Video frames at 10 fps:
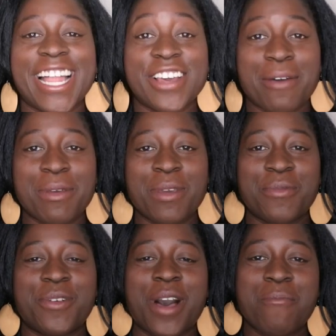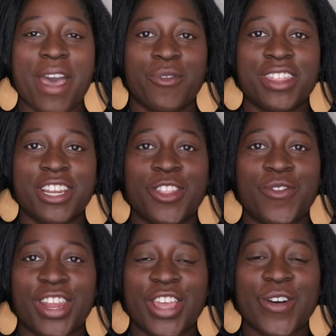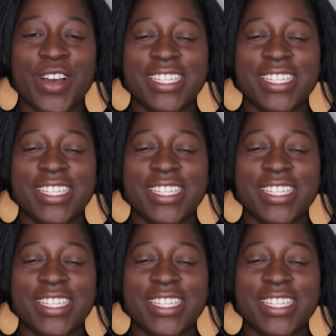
Hello happy people, I'm back with another video,